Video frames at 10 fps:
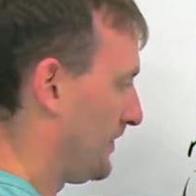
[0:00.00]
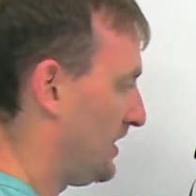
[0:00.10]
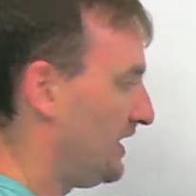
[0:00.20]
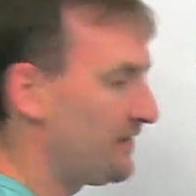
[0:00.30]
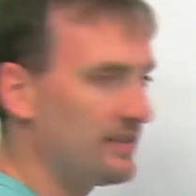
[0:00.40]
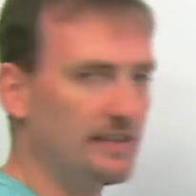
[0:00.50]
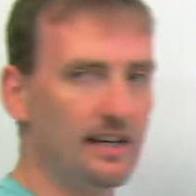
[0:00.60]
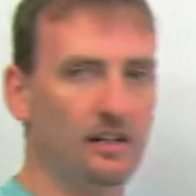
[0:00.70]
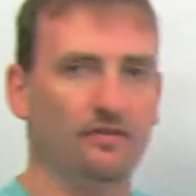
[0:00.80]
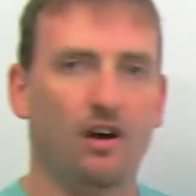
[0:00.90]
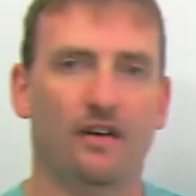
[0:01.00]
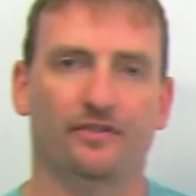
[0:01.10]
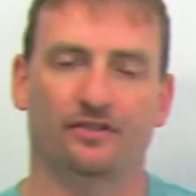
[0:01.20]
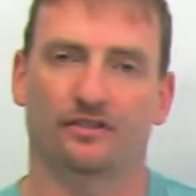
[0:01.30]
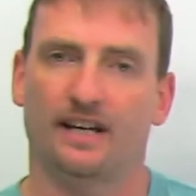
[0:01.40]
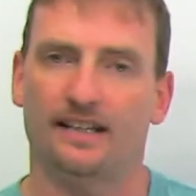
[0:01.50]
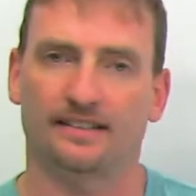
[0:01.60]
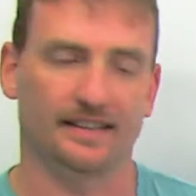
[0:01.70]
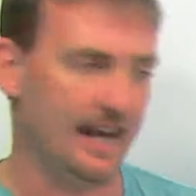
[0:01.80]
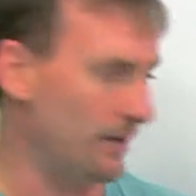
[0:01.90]
Chief Executive Officer, that's
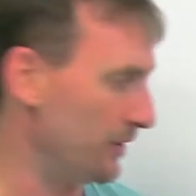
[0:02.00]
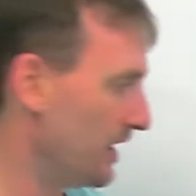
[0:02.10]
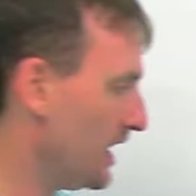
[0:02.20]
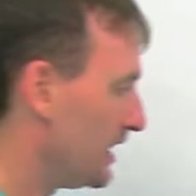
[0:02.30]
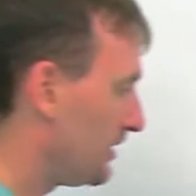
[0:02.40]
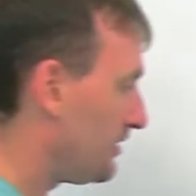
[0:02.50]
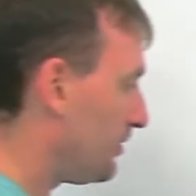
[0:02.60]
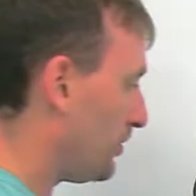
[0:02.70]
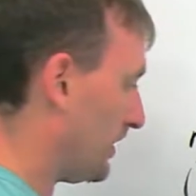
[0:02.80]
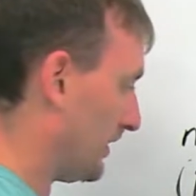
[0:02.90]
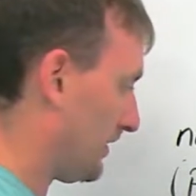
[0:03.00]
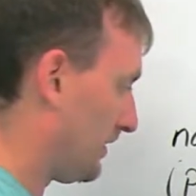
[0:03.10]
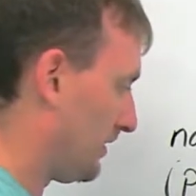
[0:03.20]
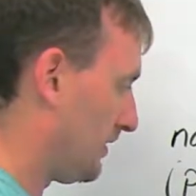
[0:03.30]
a noun. Student,